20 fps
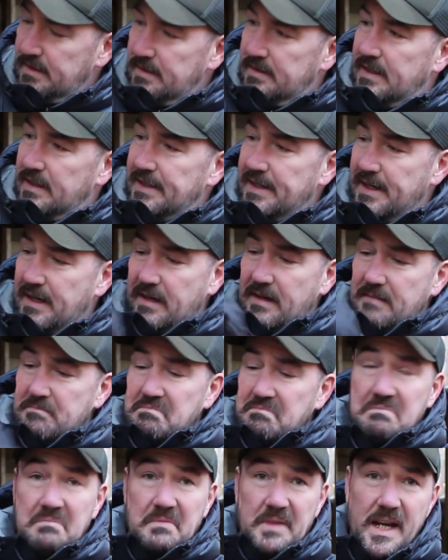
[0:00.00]
and
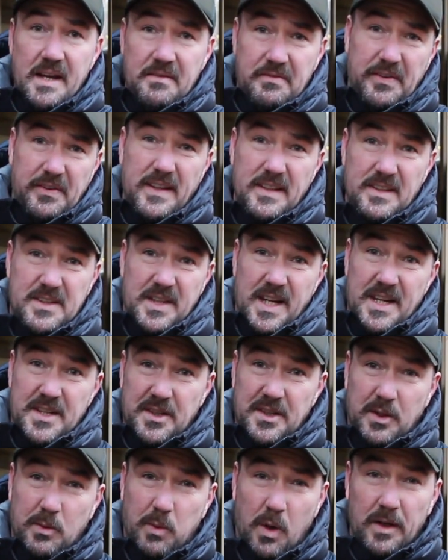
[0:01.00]
yeah, it feels
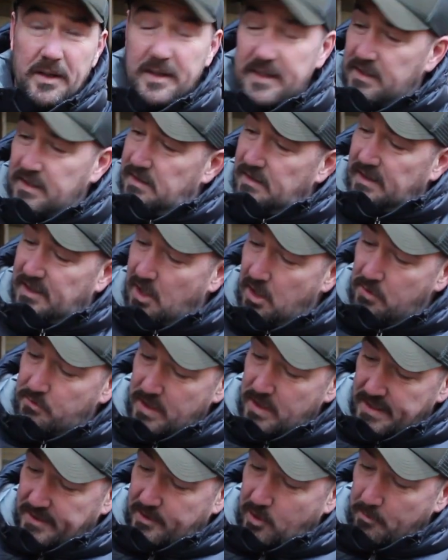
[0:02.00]
decent quality. I can't
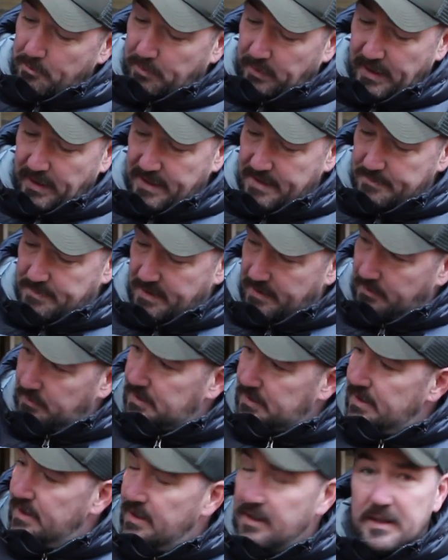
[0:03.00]
really complain about
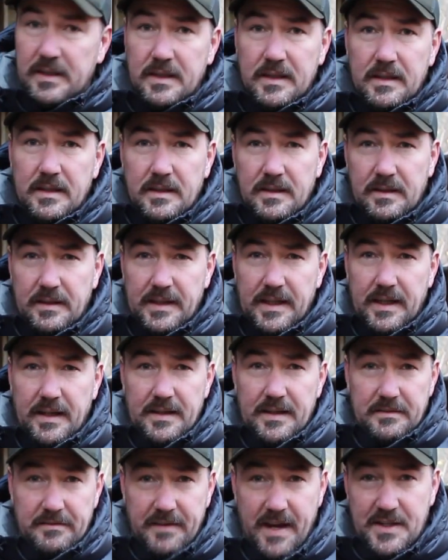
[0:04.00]
the
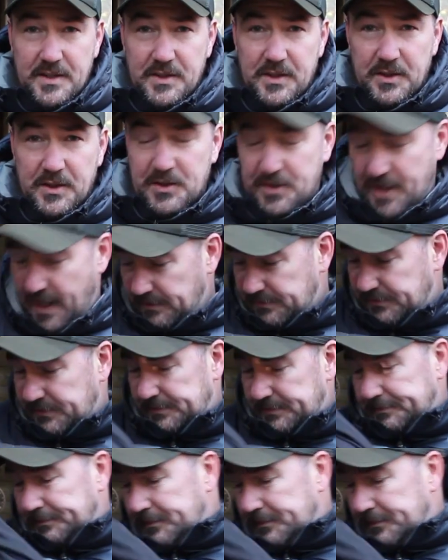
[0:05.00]
vest itself.